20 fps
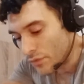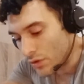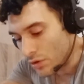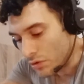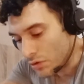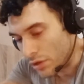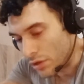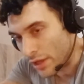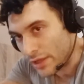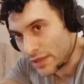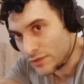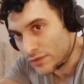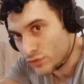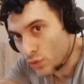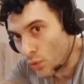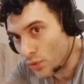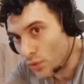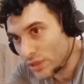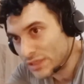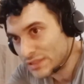Like it's
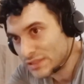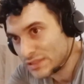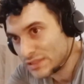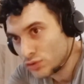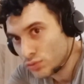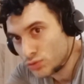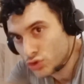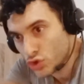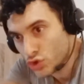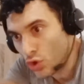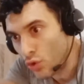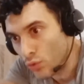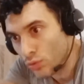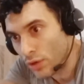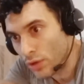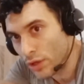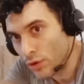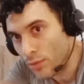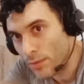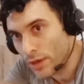so easy to show,
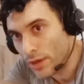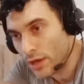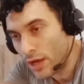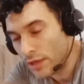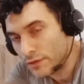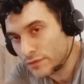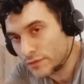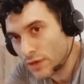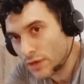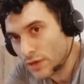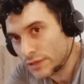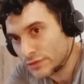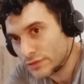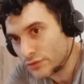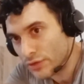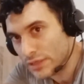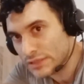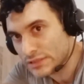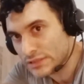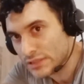like, oh my God, this guy is
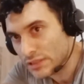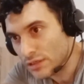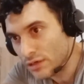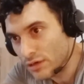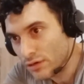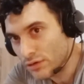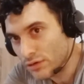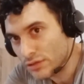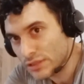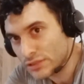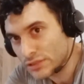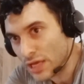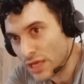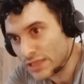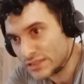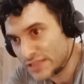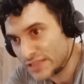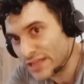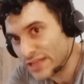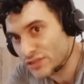crazy. This guy
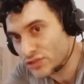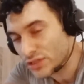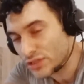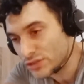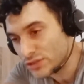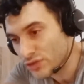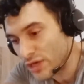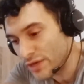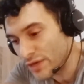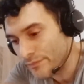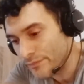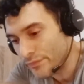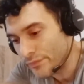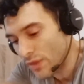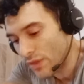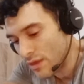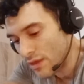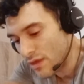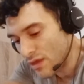is dangerous, right?